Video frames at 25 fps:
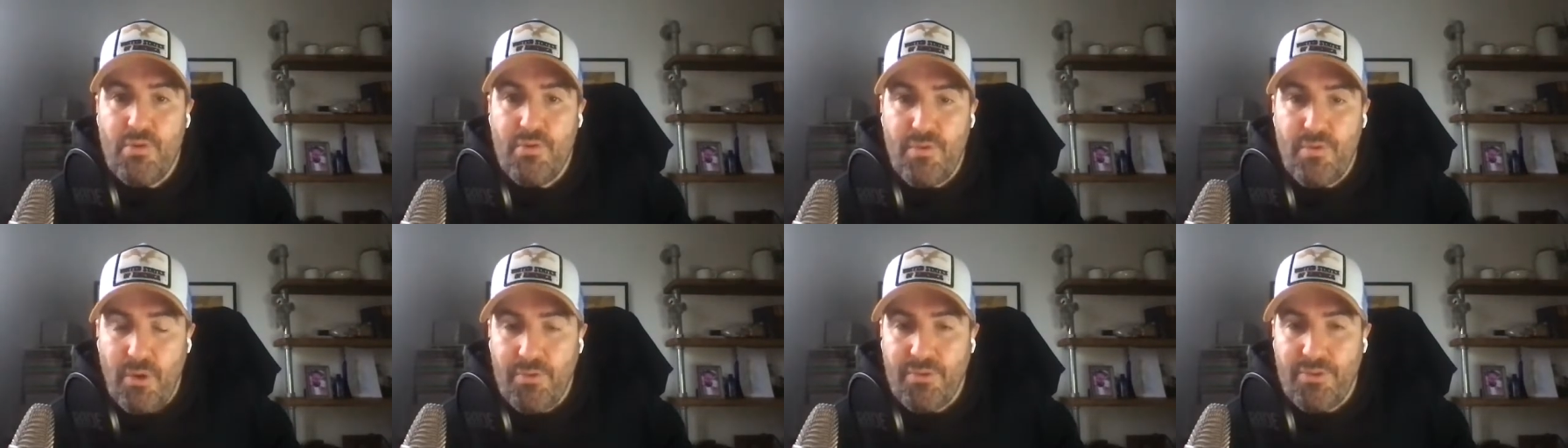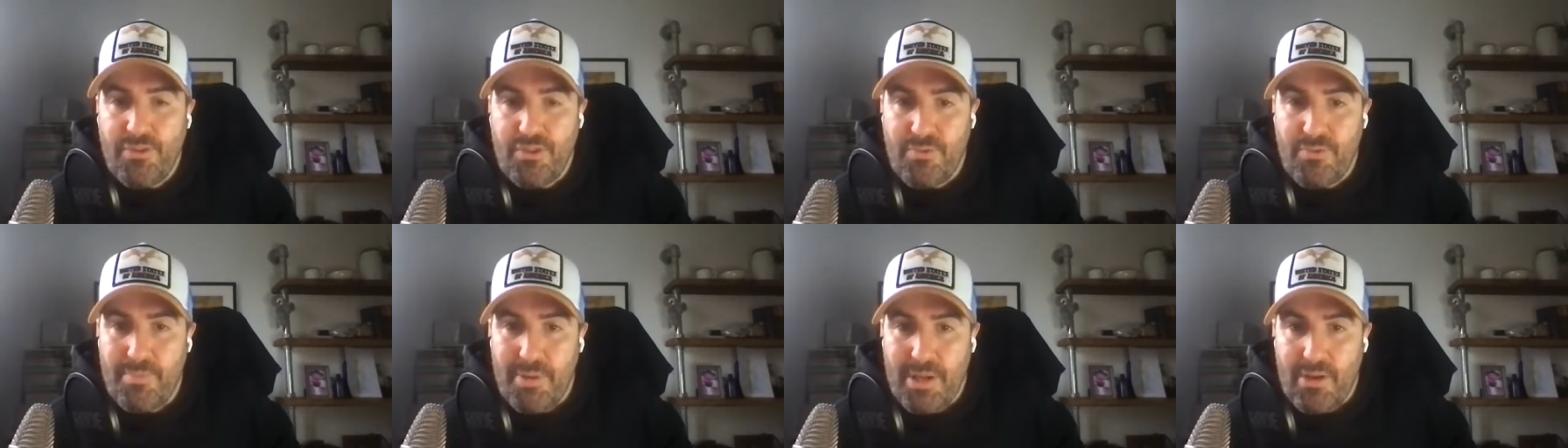
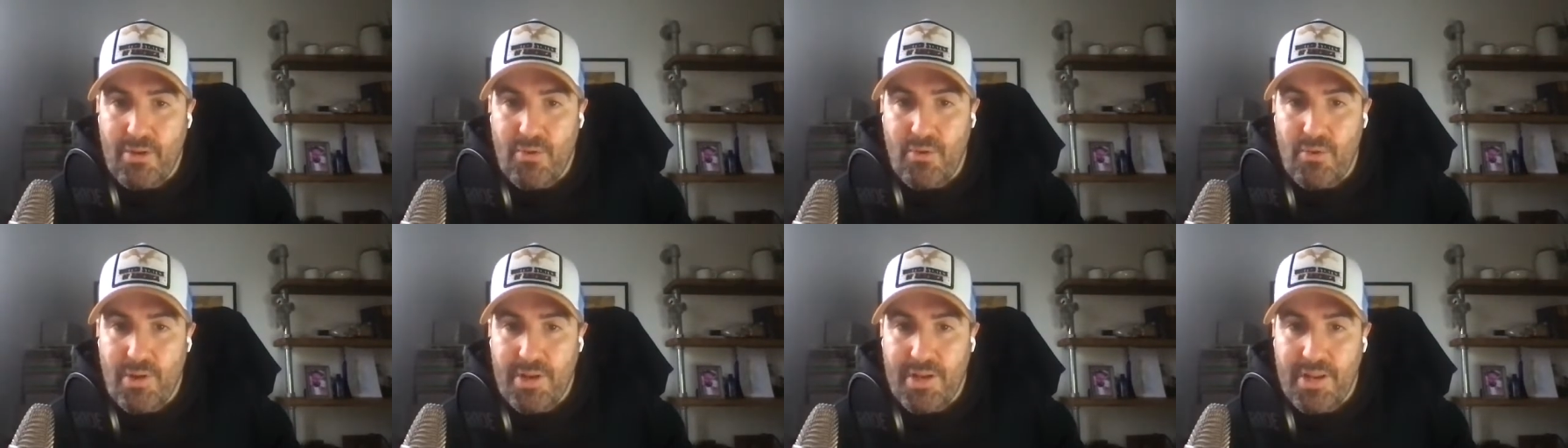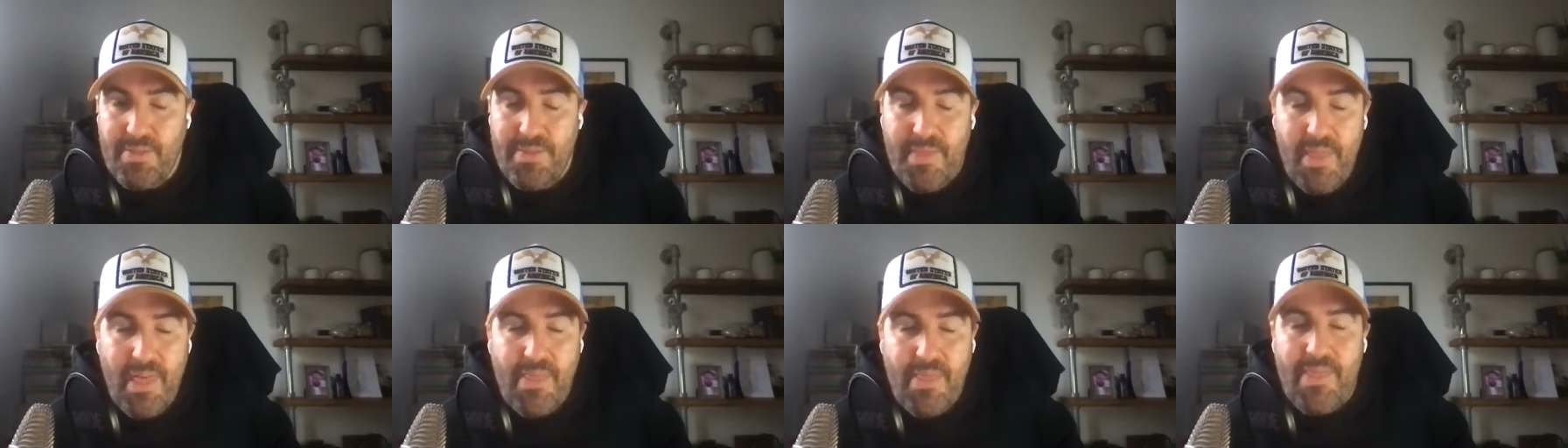move on to
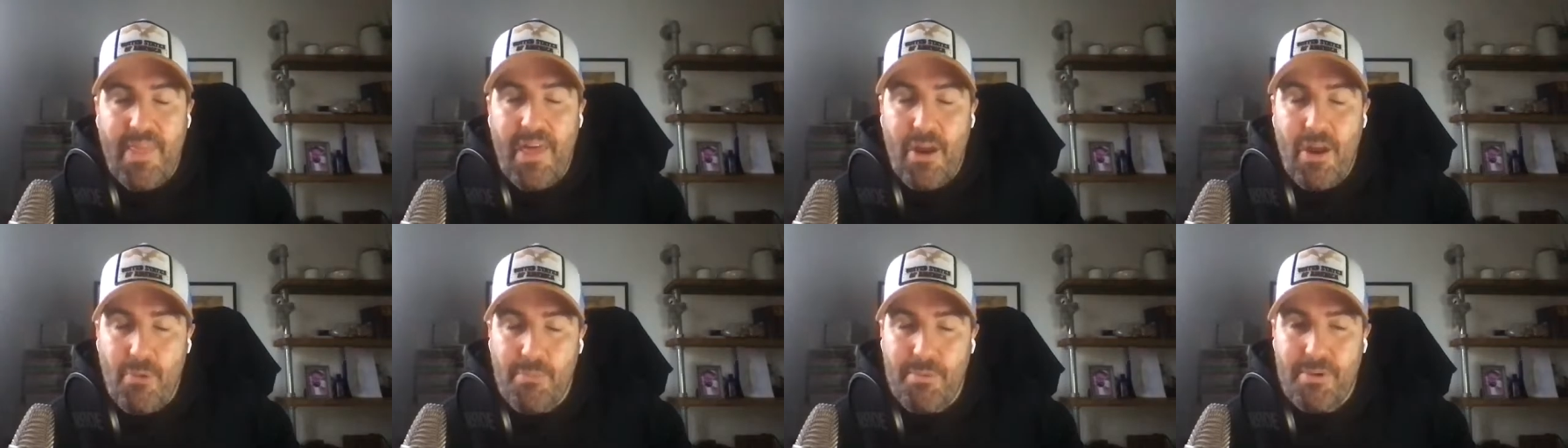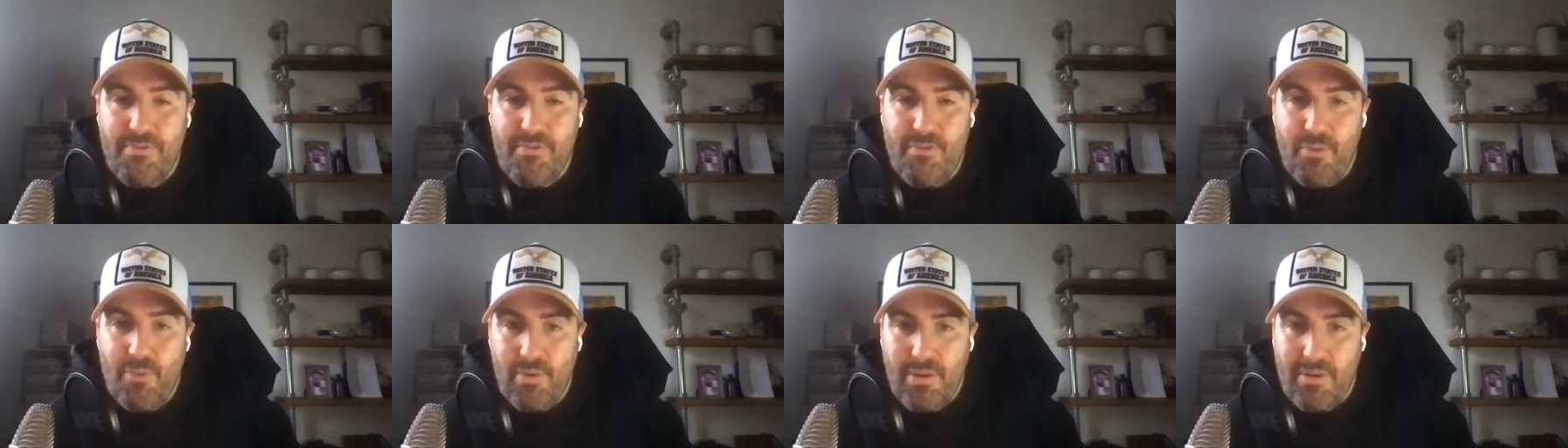Bitcoin and
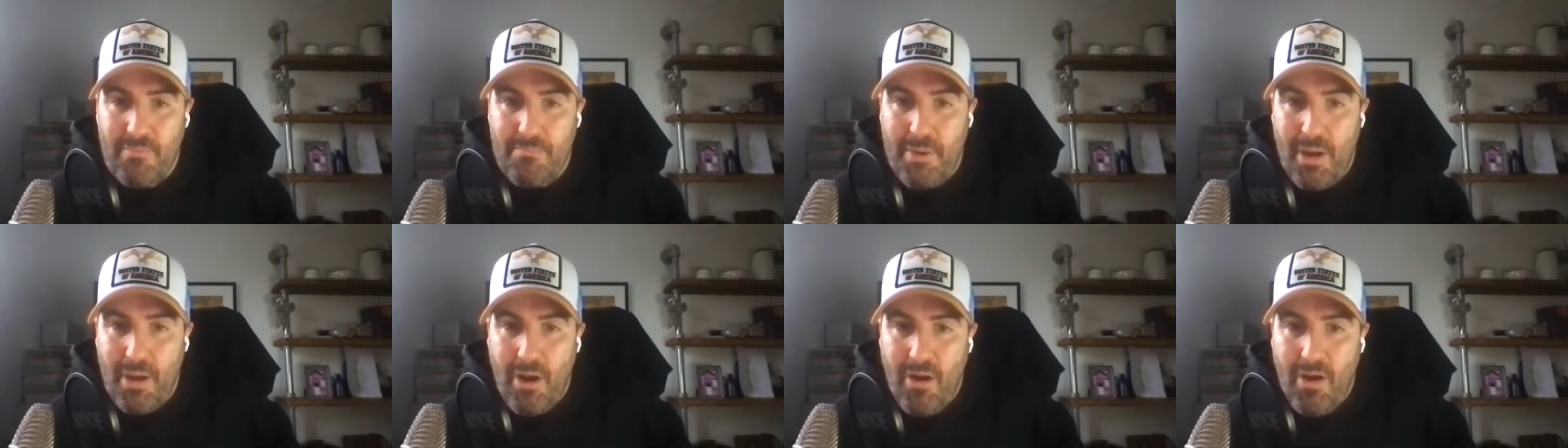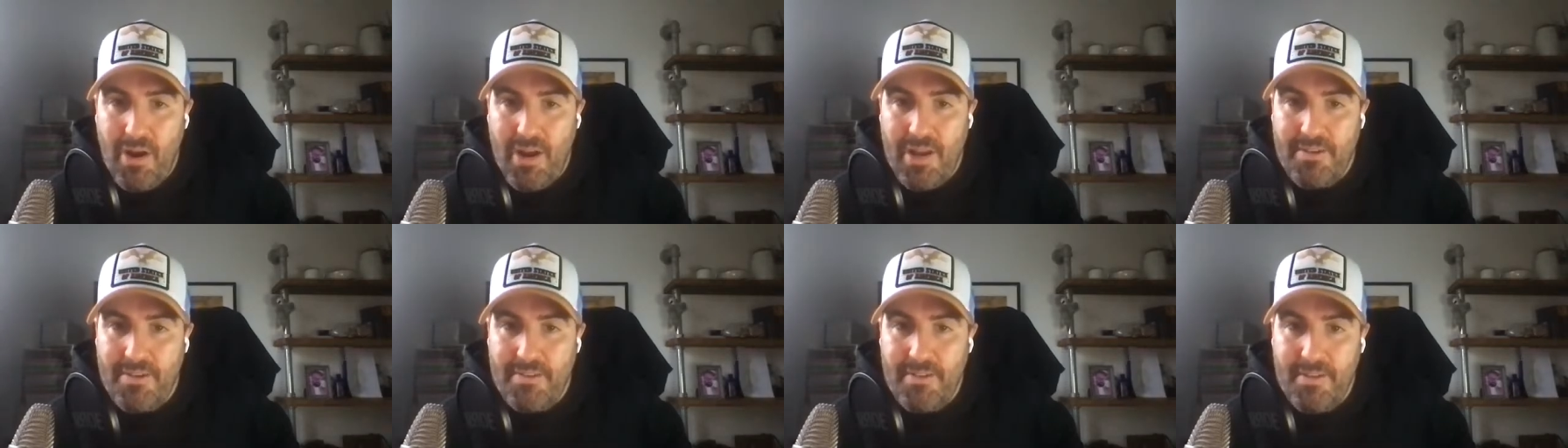they'll be falling
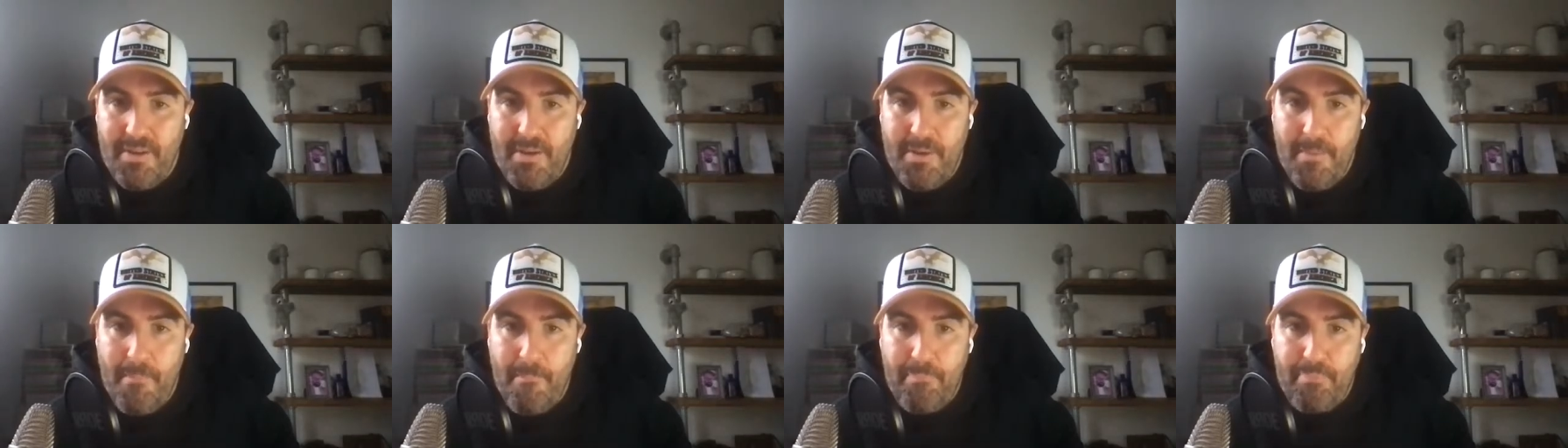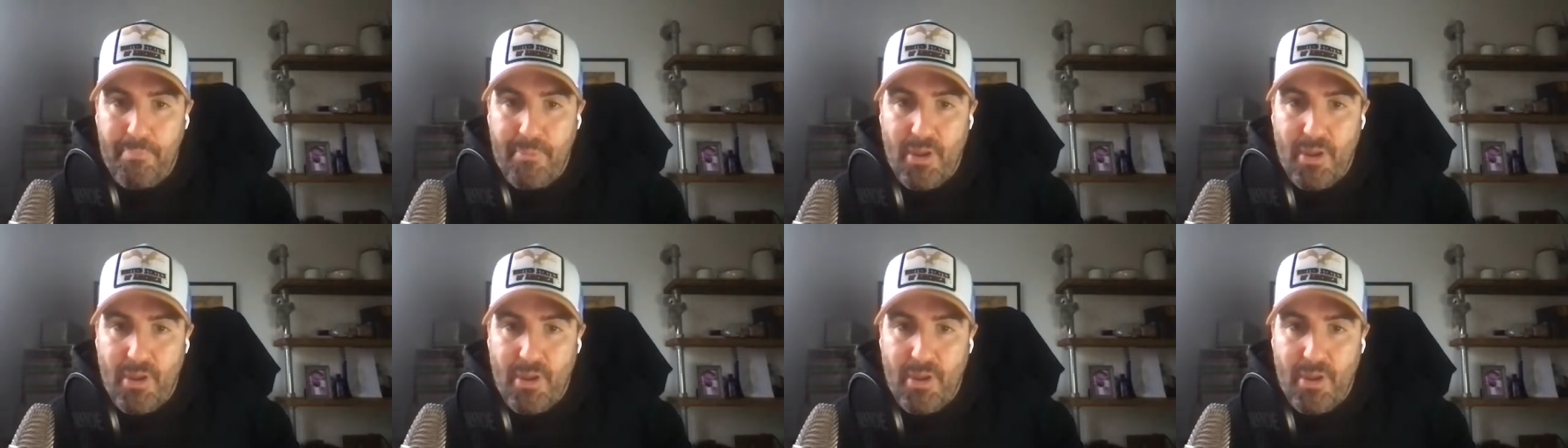behind.